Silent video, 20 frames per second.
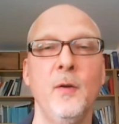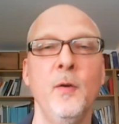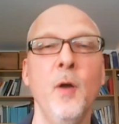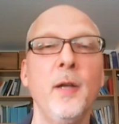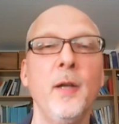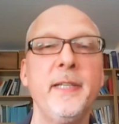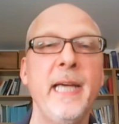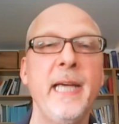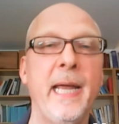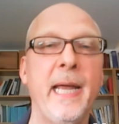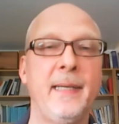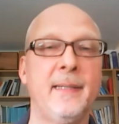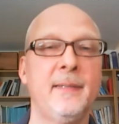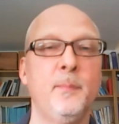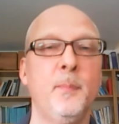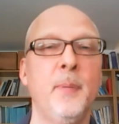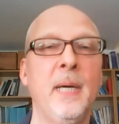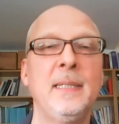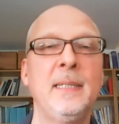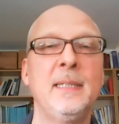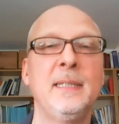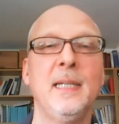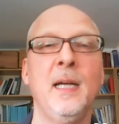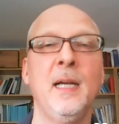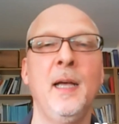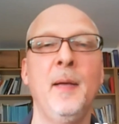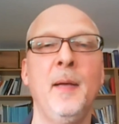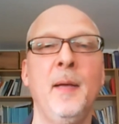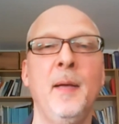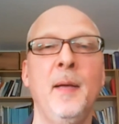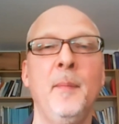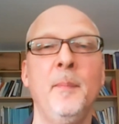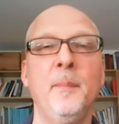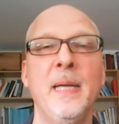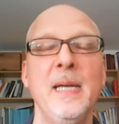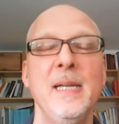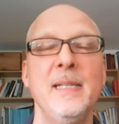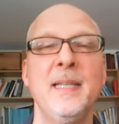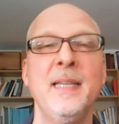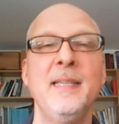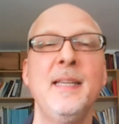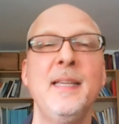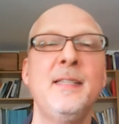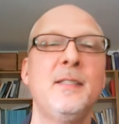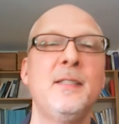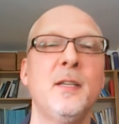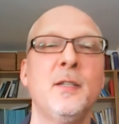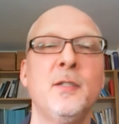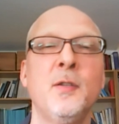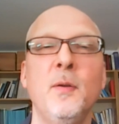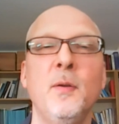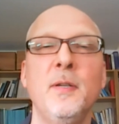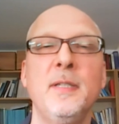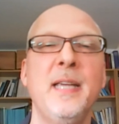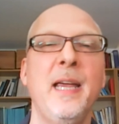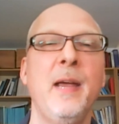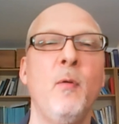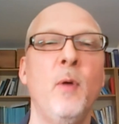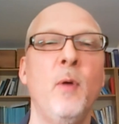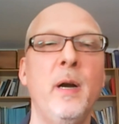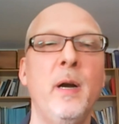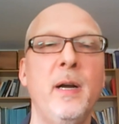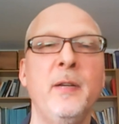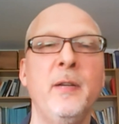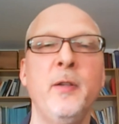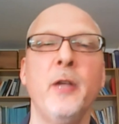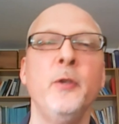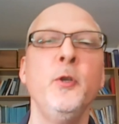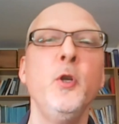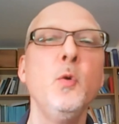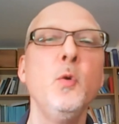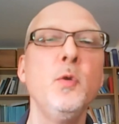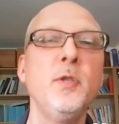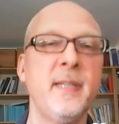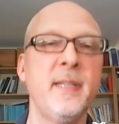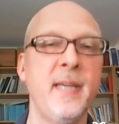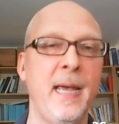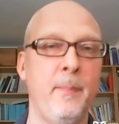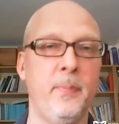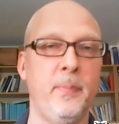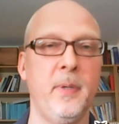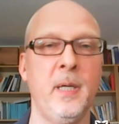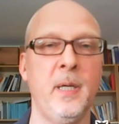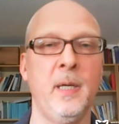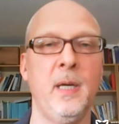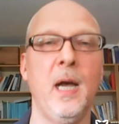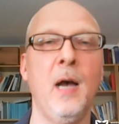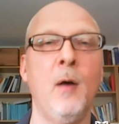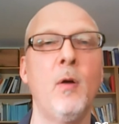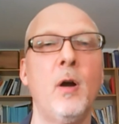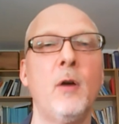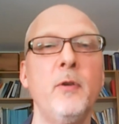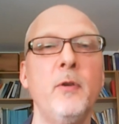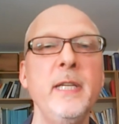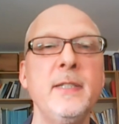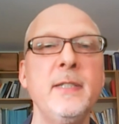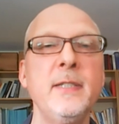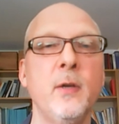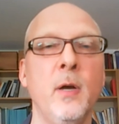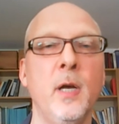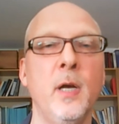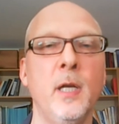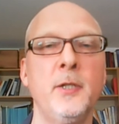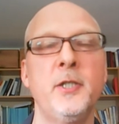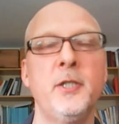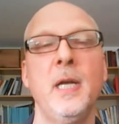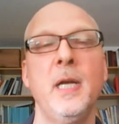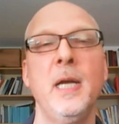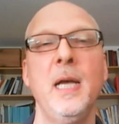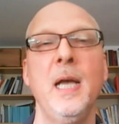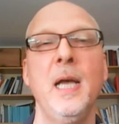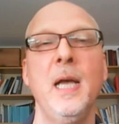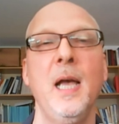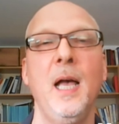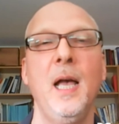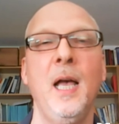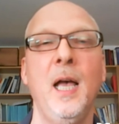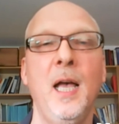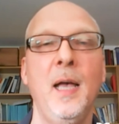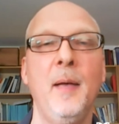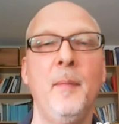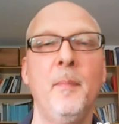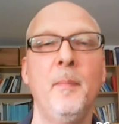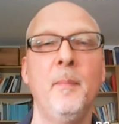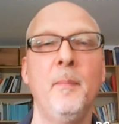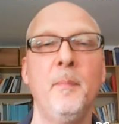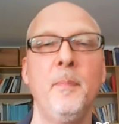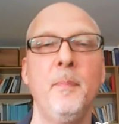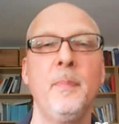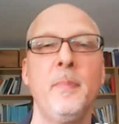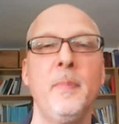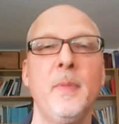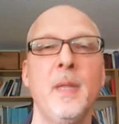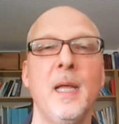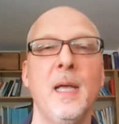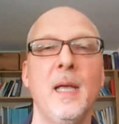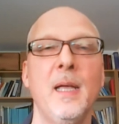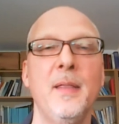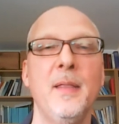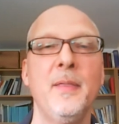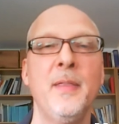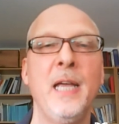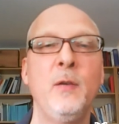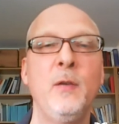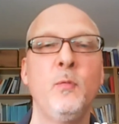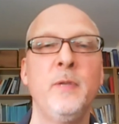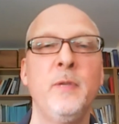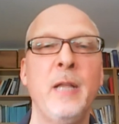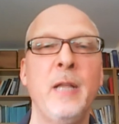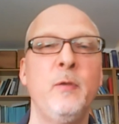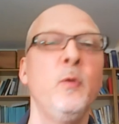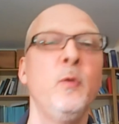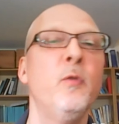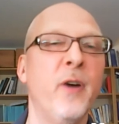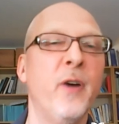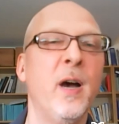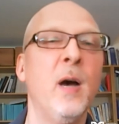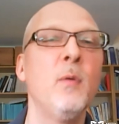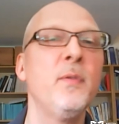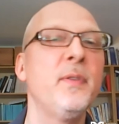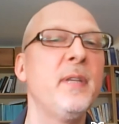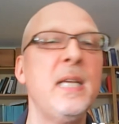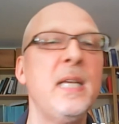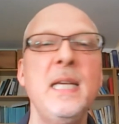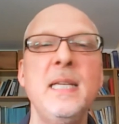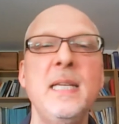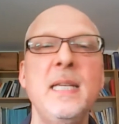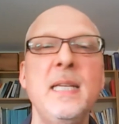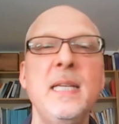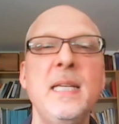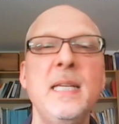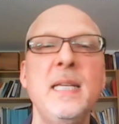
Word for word: not yet, but um, this is so to say a new step in our research um, that that we found these